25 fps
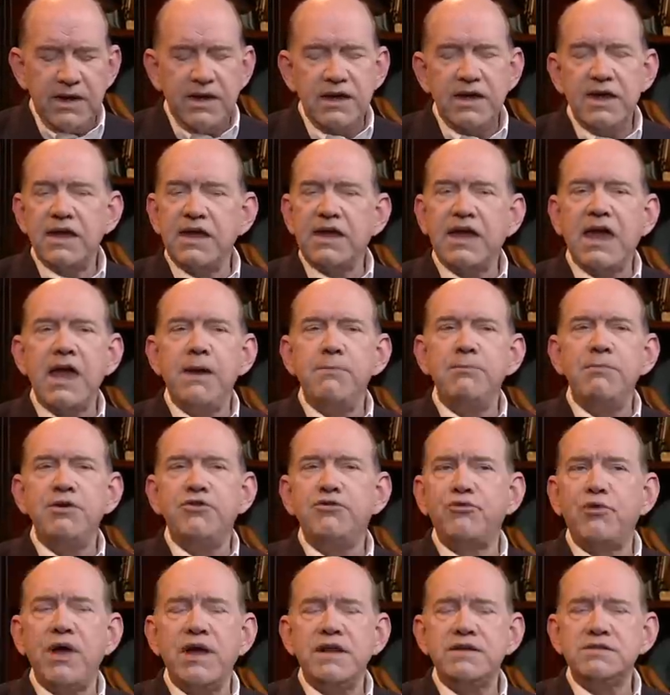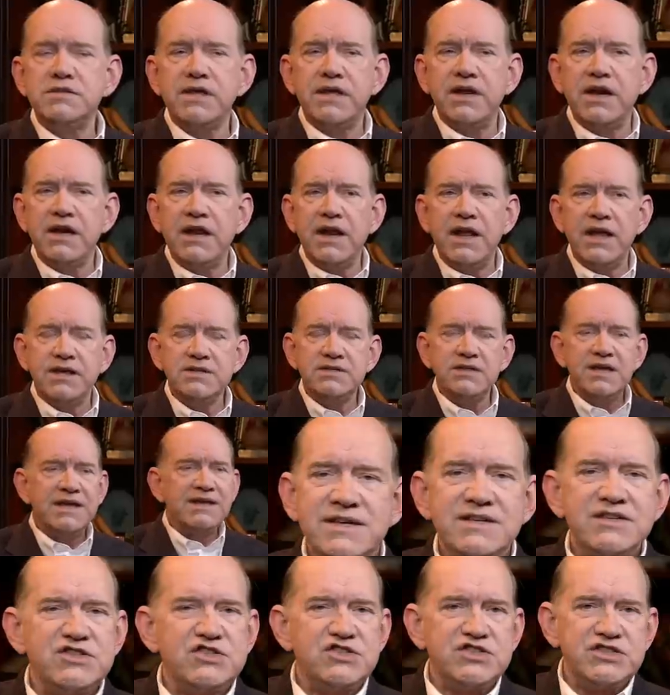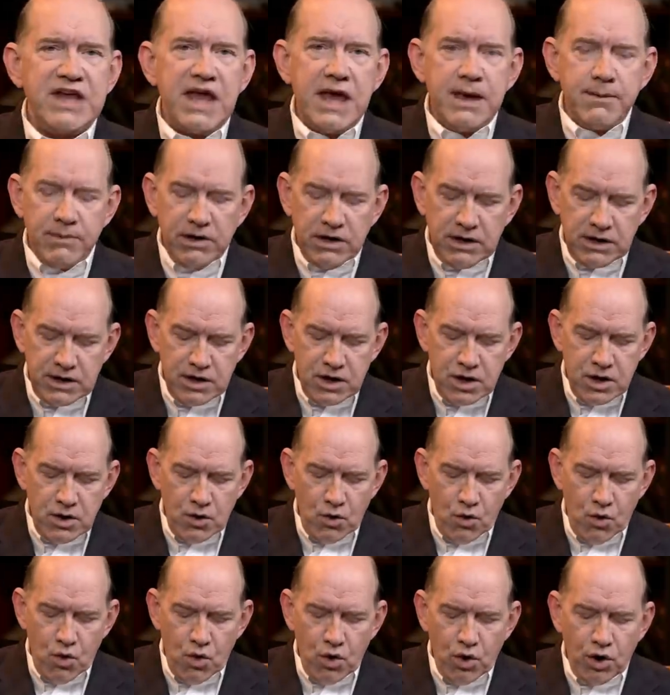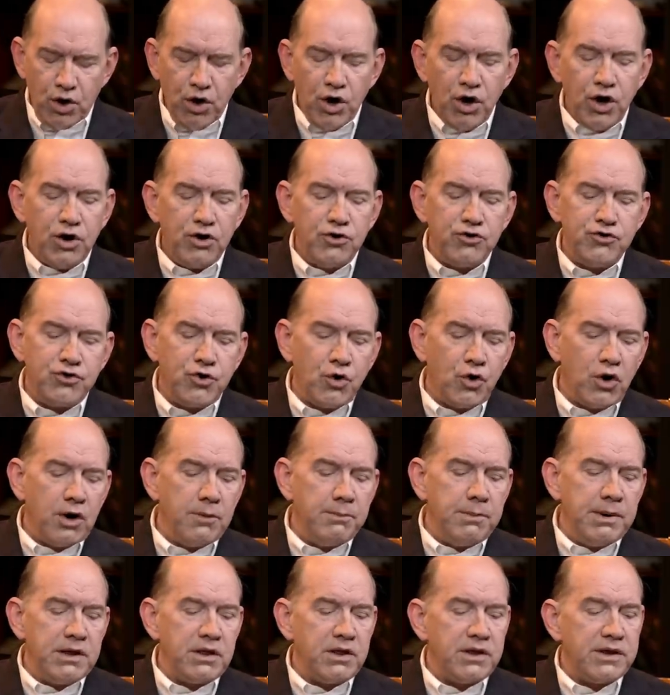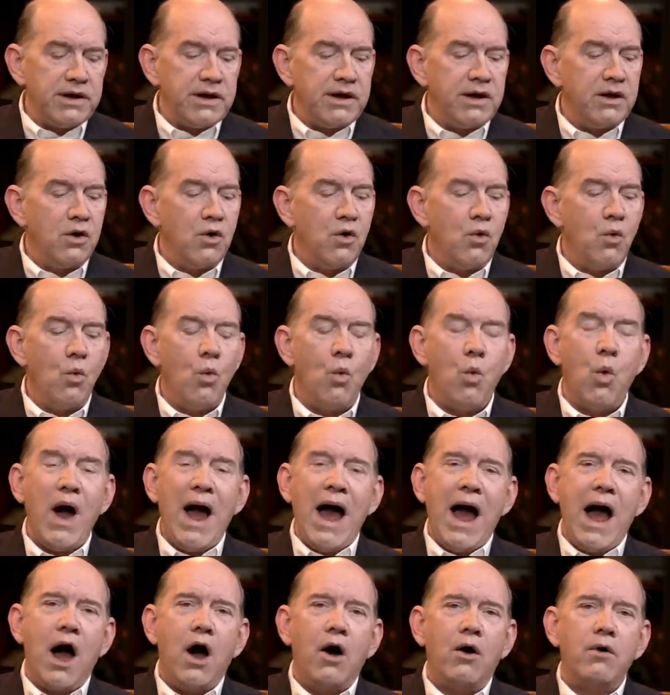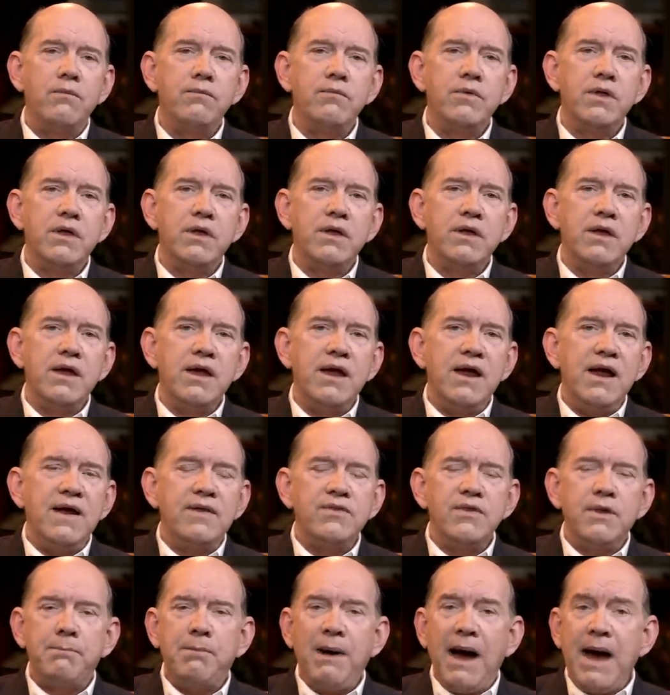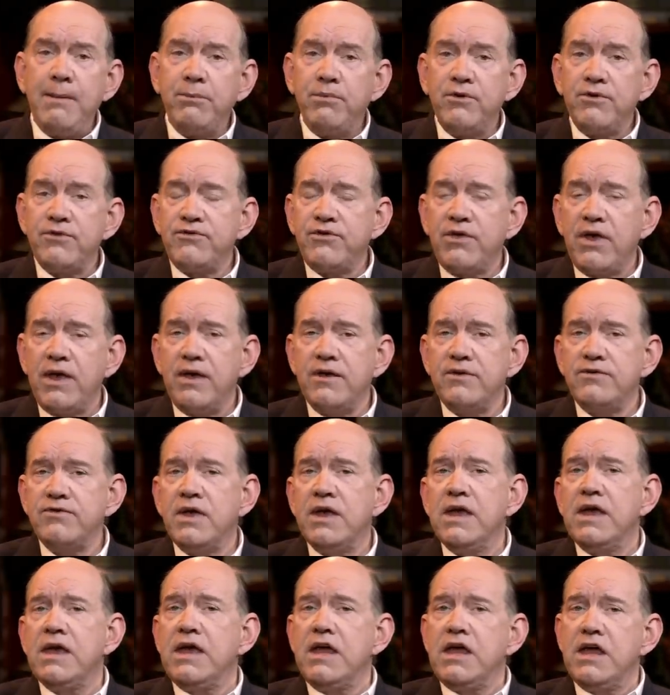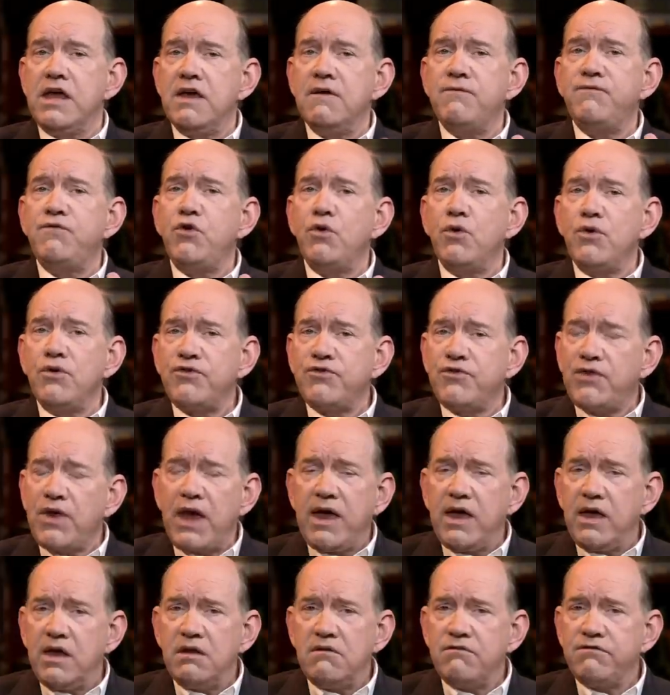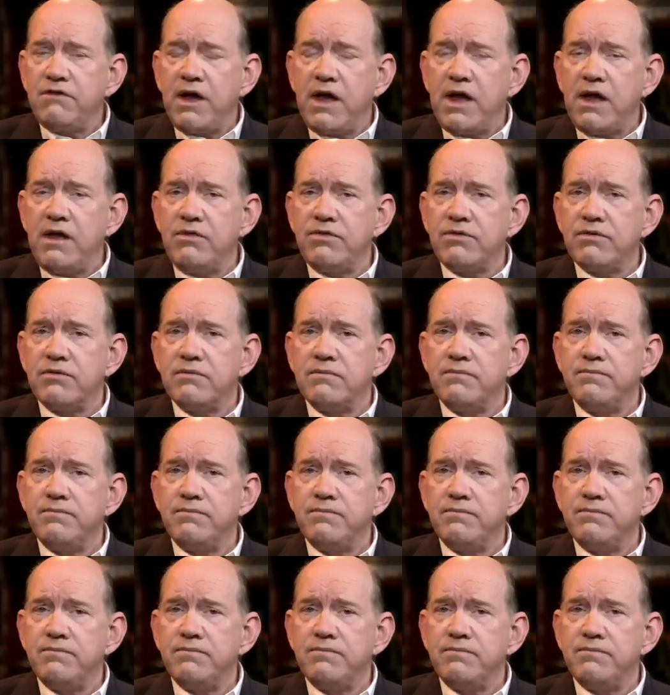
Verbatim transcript: it can be translated as stamina or durability. Wow. And the Bible says if you'll stay in faith,